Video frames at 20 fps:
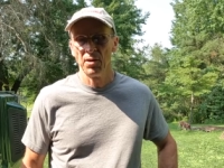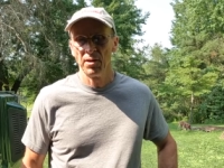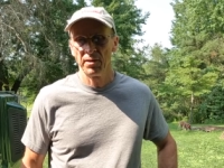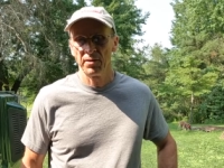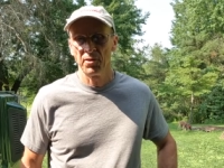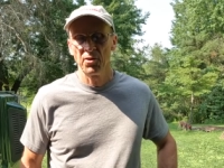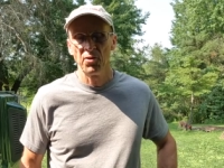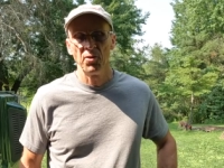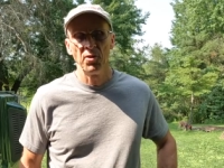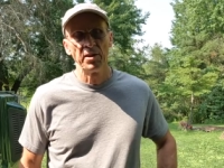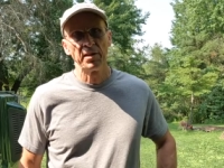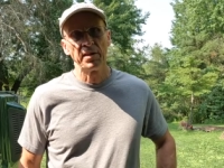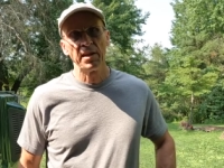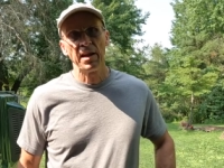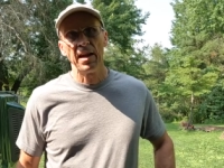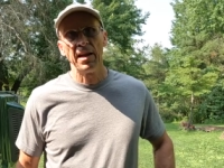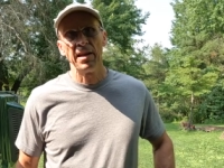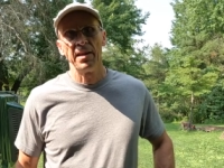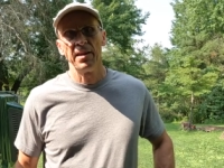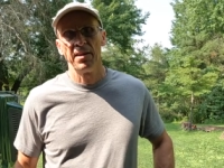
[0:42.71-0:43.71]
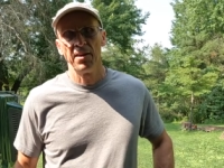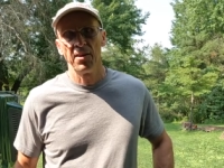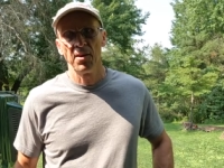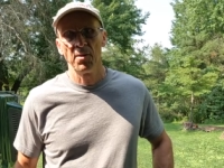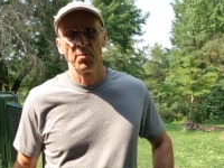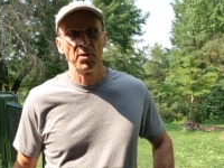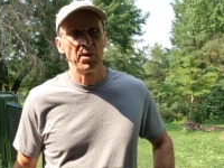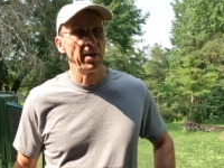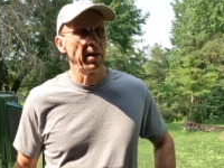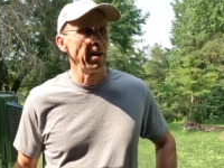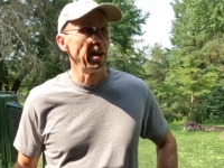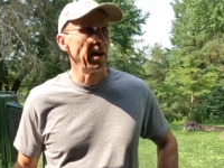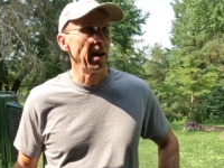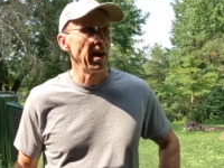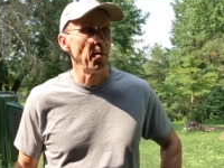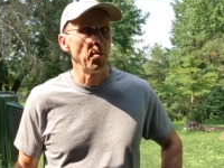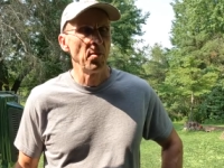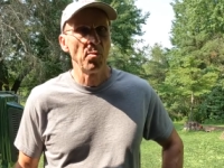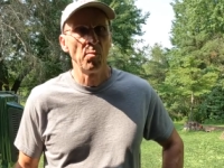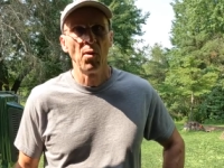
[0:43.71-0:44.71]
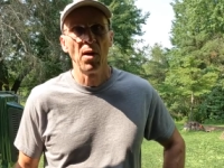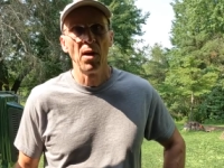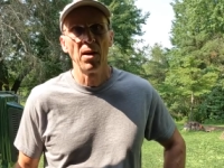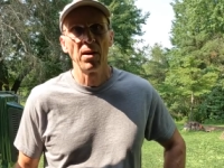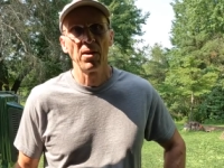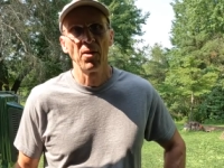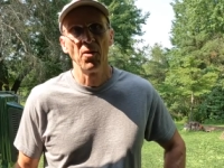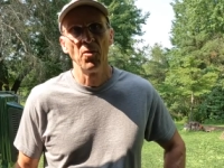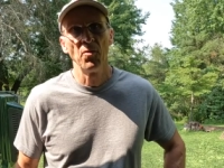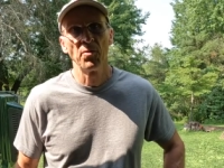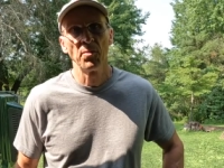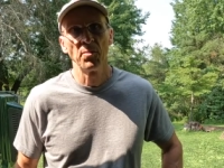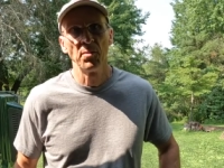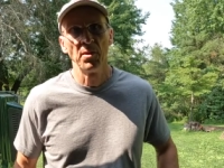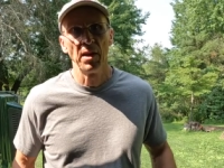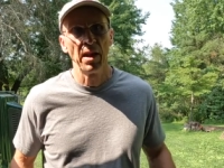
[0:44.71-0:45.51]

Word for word: Hunter USA here. I'm cleaning out my Bronco from the